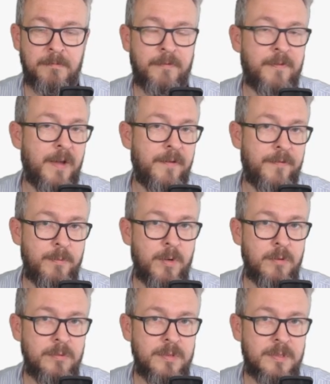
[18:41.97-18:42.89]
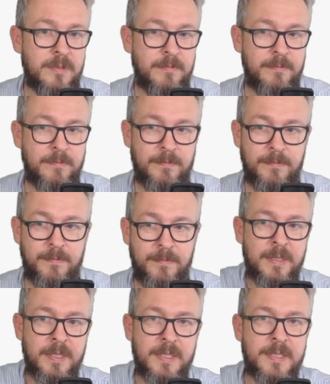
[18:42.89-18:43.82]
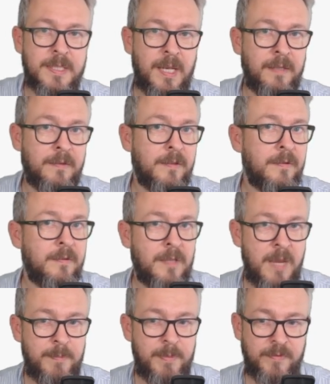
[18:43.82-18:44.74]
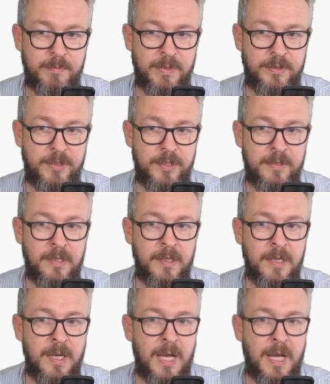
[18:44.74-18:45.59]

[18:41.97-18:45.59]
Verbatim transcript: five remotes, select type of the material,